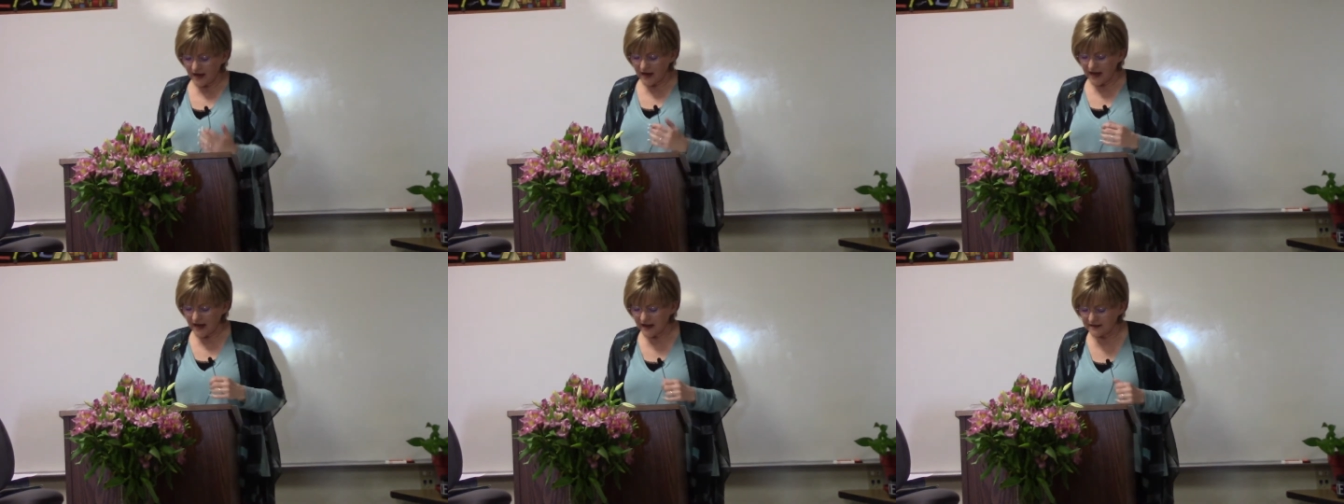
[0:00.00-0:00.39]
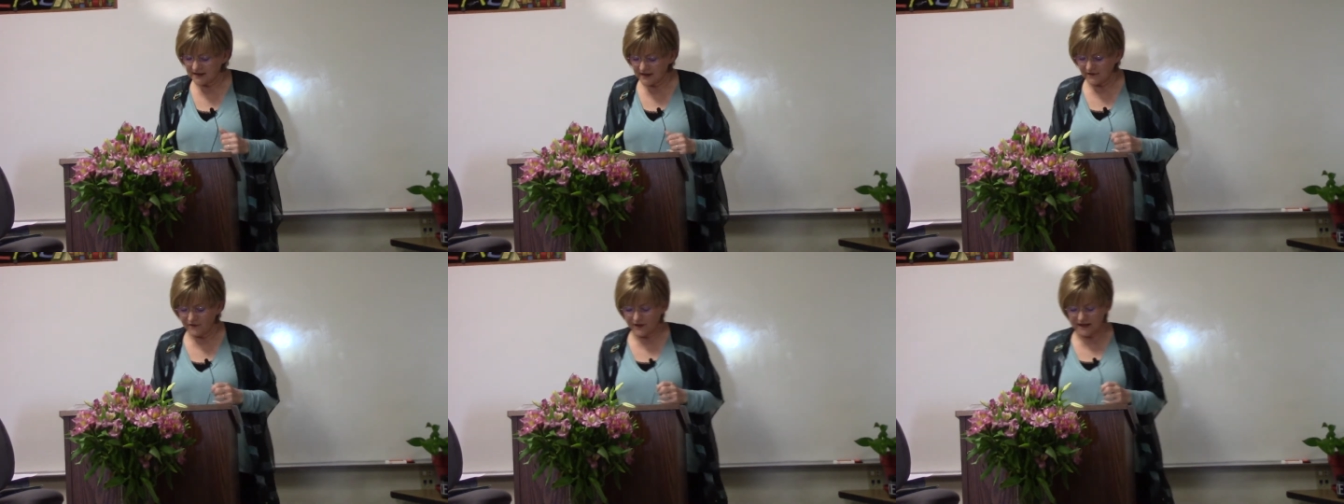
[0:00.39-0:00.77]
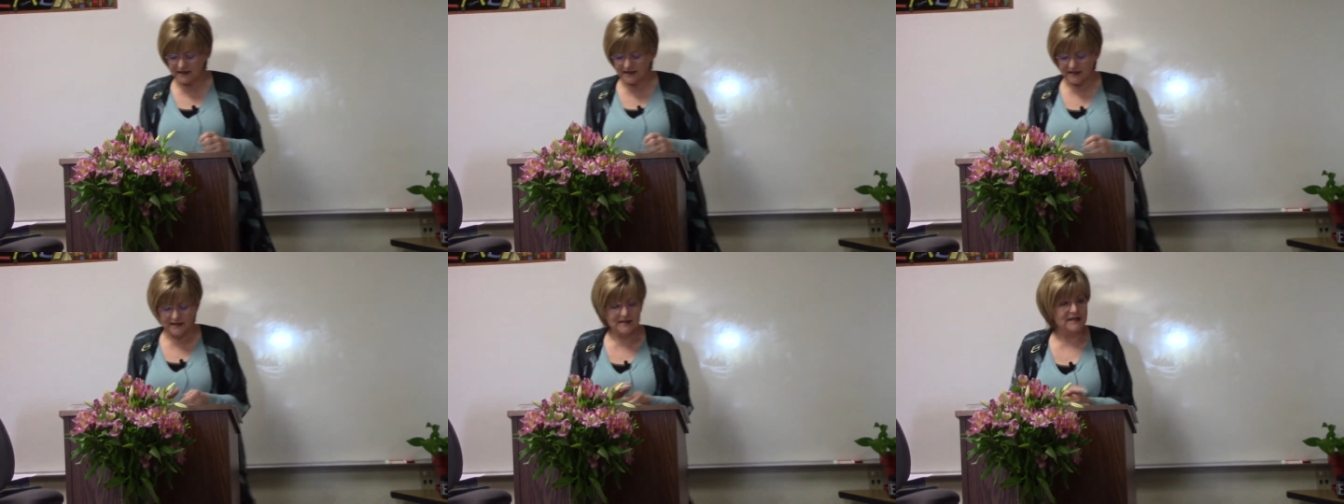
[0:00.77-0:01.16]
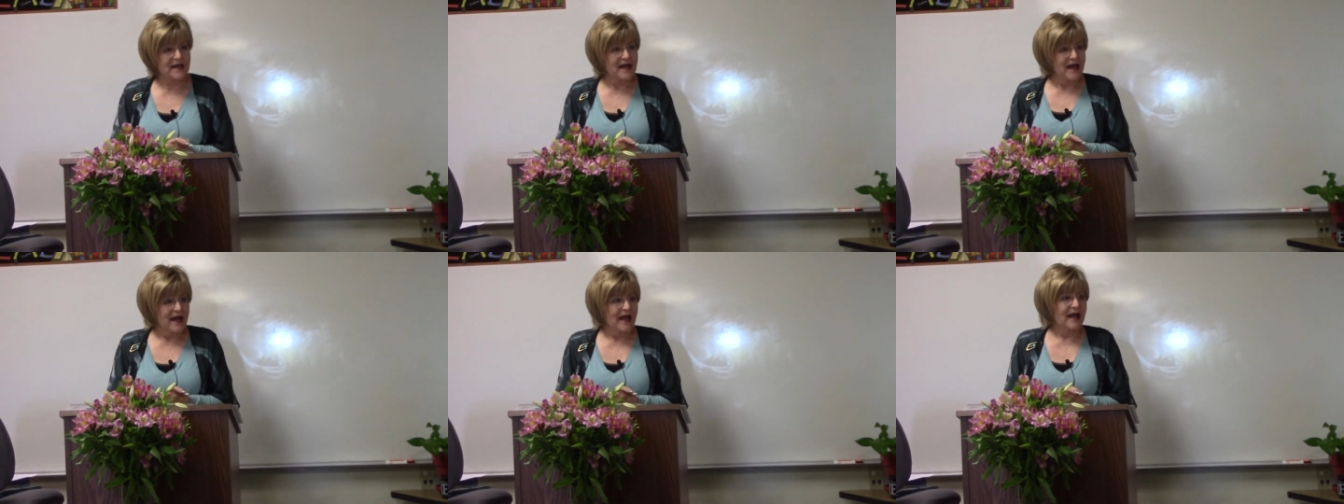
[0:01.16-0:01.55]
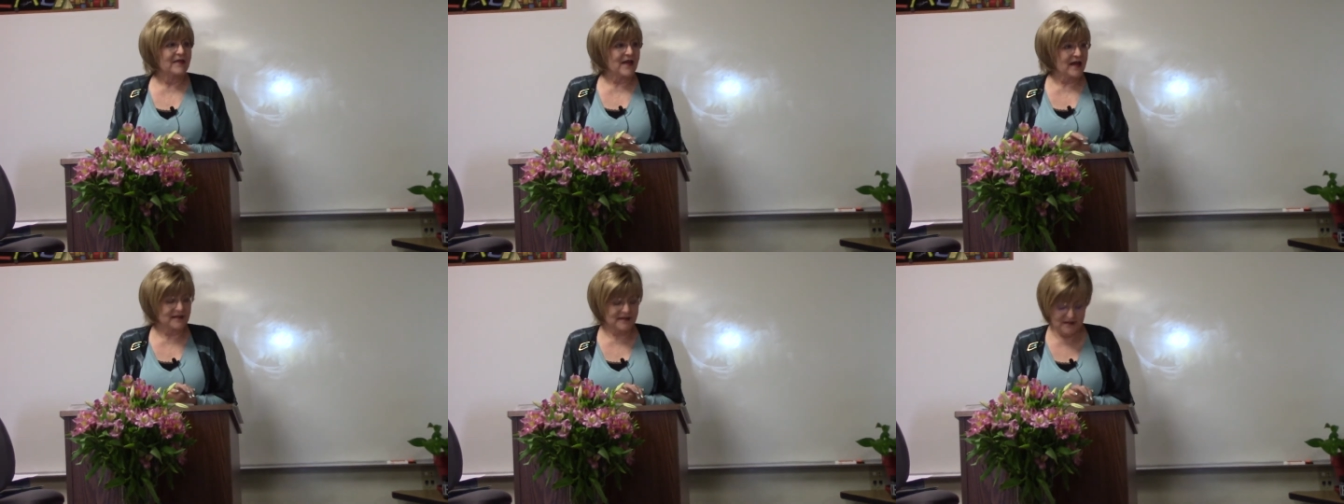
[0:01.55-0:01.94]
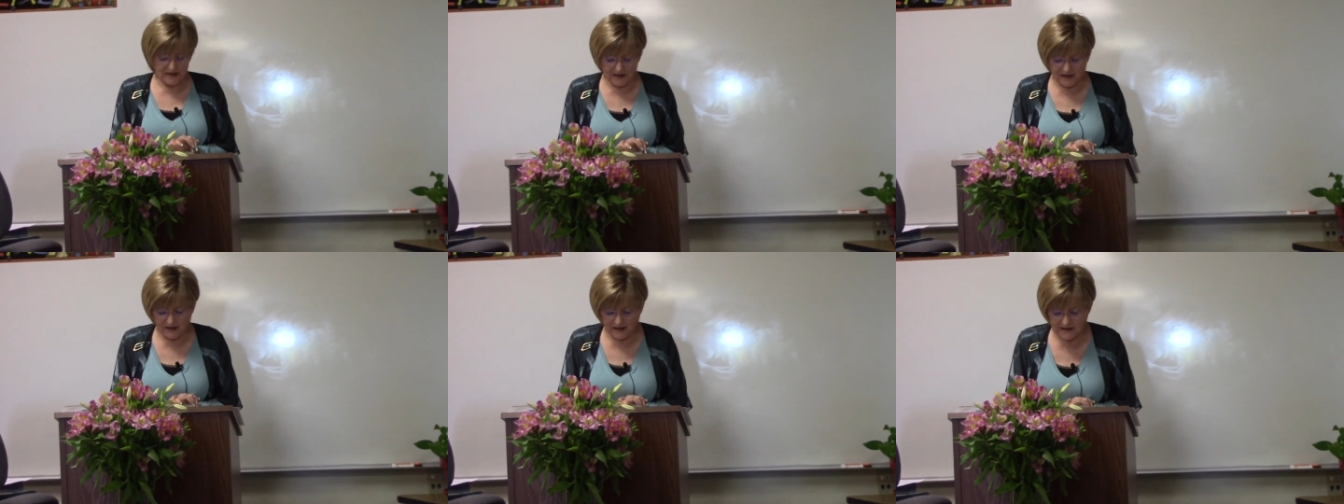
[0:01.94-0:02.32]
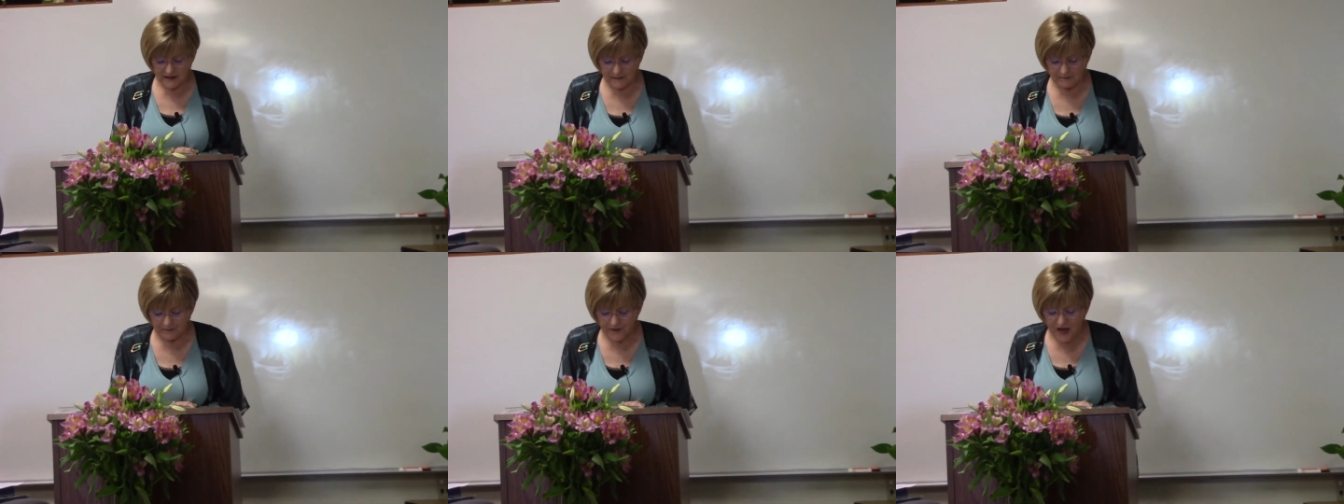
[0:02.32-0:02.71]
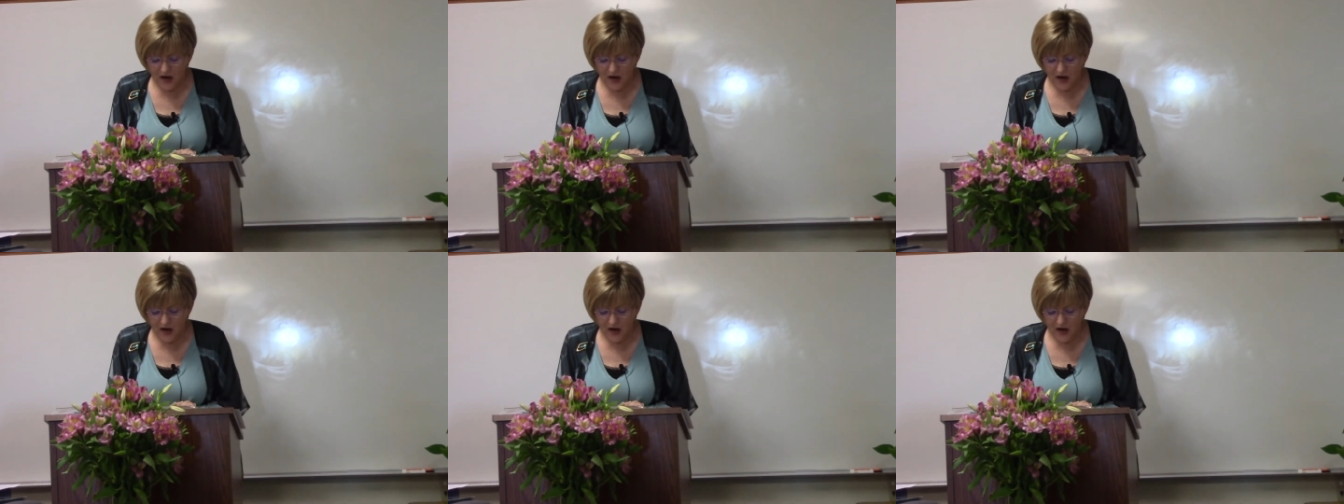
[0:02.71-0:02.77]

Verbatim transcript: hands and feetsies, and that's legalism.